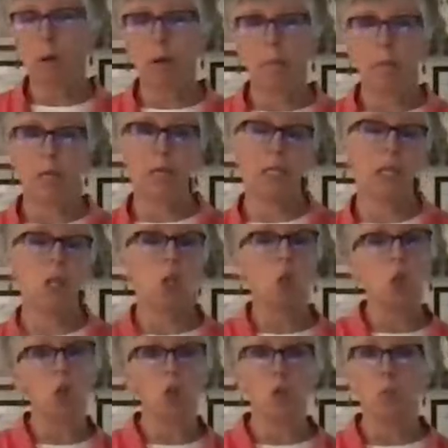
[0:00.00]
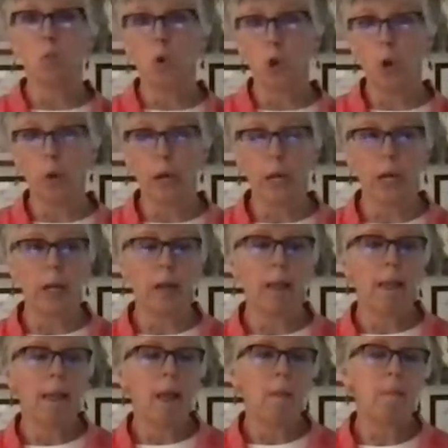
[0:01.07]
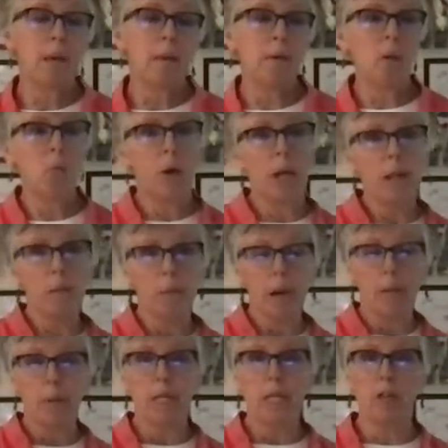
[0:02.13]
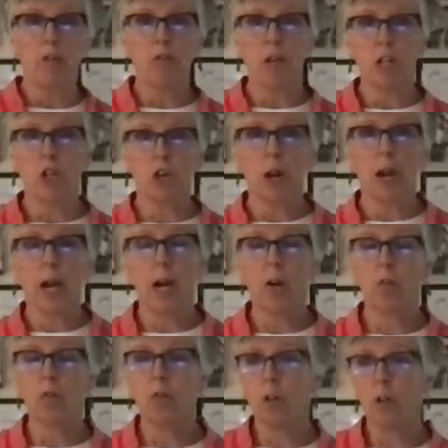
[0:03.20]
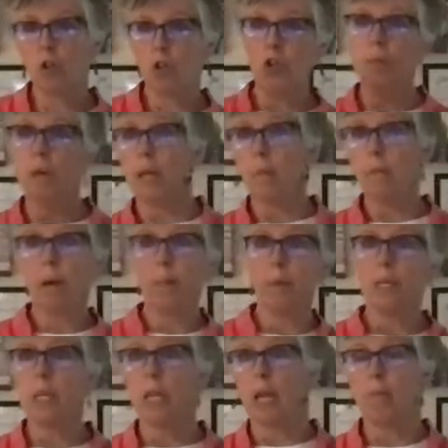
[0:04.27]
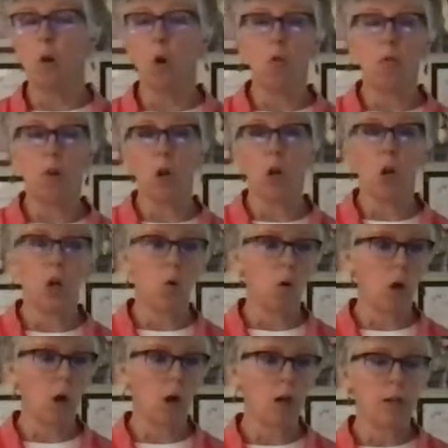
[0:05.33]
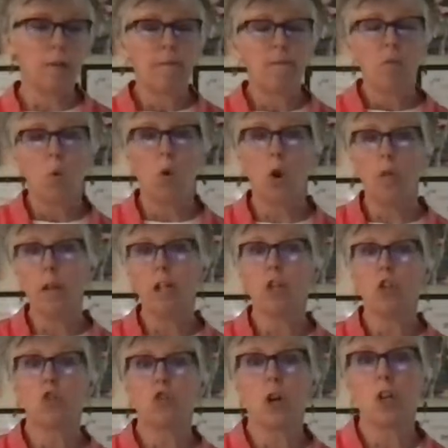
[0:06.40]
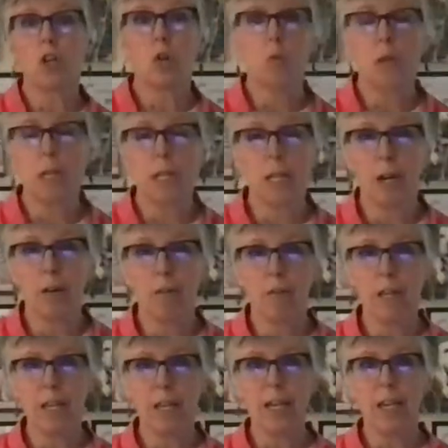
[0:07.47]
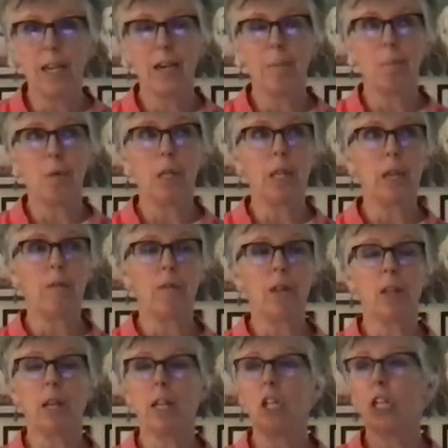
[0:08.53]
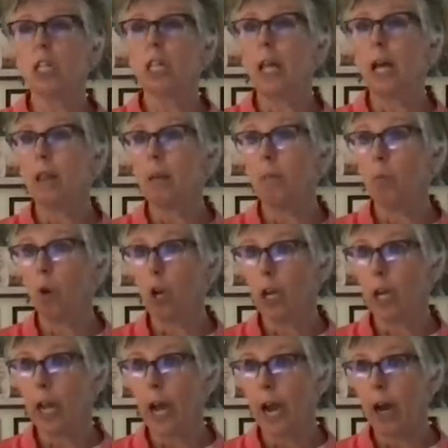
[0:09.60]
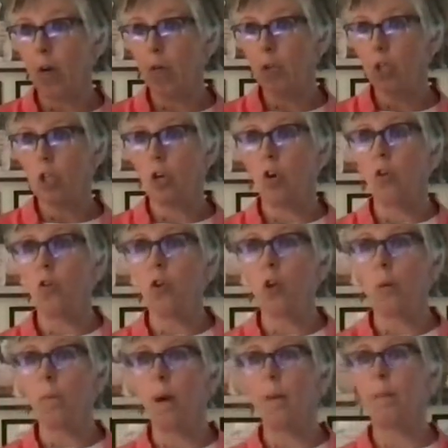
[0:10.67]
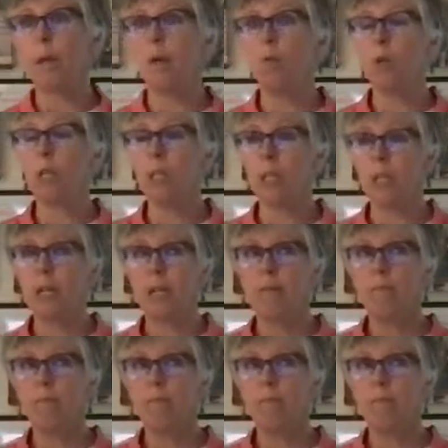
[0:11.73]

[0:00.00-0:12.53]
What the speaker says: puppies, that looked worried. Maybe when the puppy did venture out, too many puppies came over, or the instructor was of the belief that they just let them work it out. So your puppy was